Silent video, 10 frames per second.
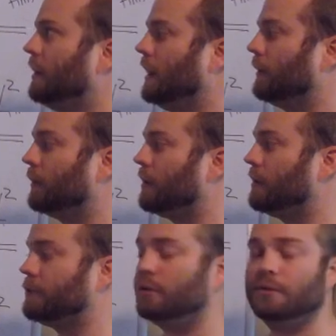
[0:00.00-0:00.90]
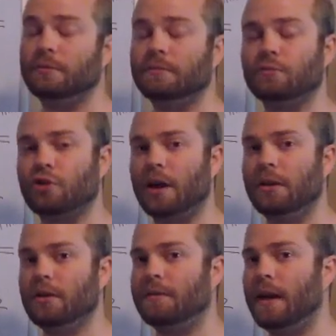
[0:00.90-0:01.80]
in order to try and
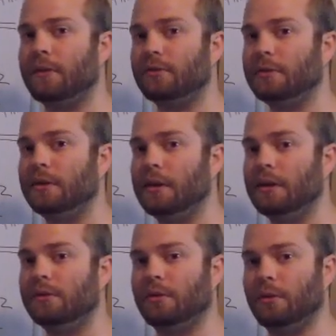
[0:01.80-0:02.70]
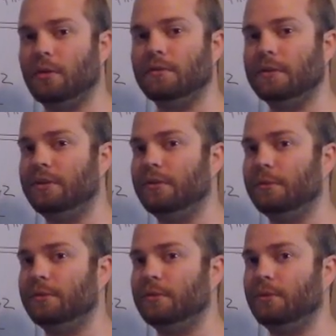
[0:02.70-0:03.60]
go fast. So hopefully this
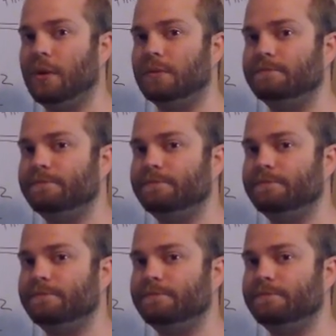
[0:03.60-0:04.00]
helps you as well.